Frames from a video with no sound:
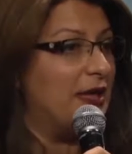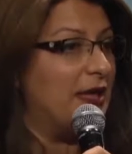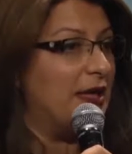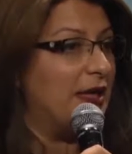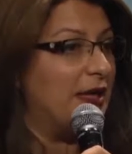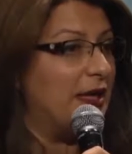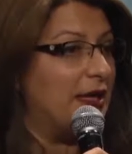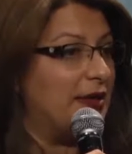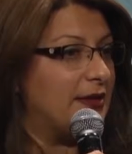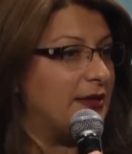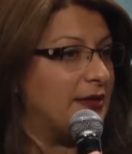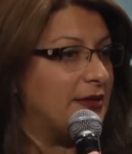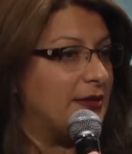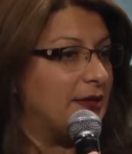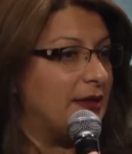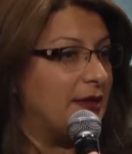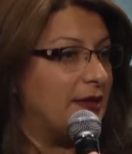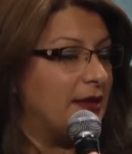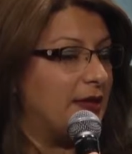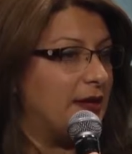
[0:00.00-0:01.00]
And
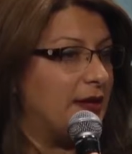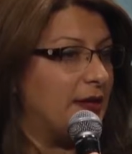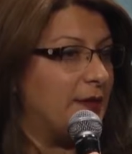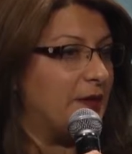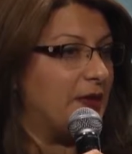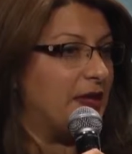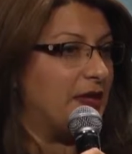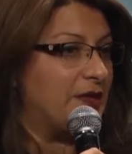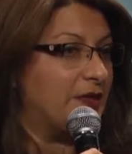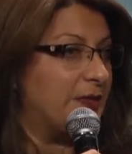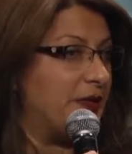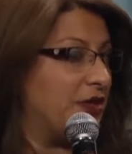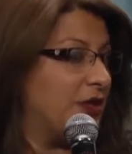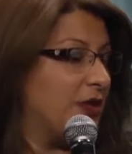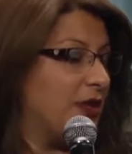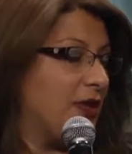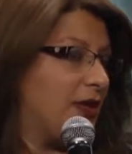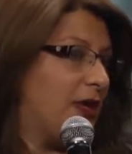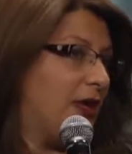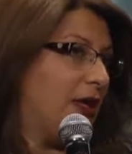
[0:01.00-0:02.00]

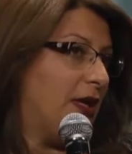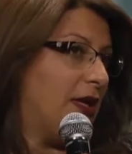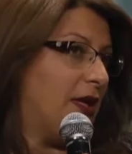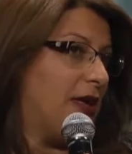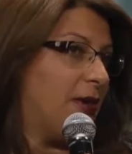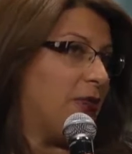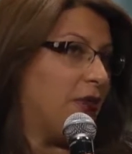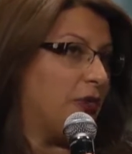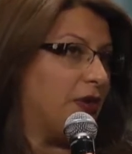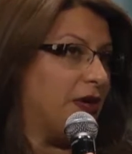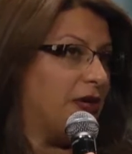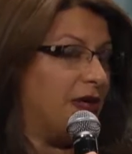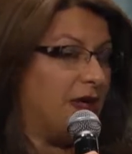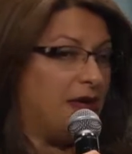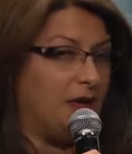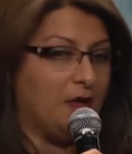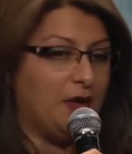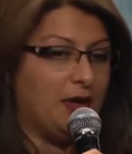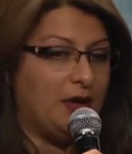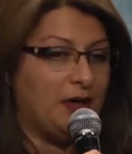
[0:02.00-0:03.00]
especially he born in
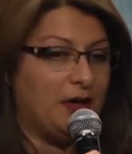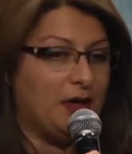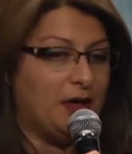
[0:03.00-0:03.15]
Iraq,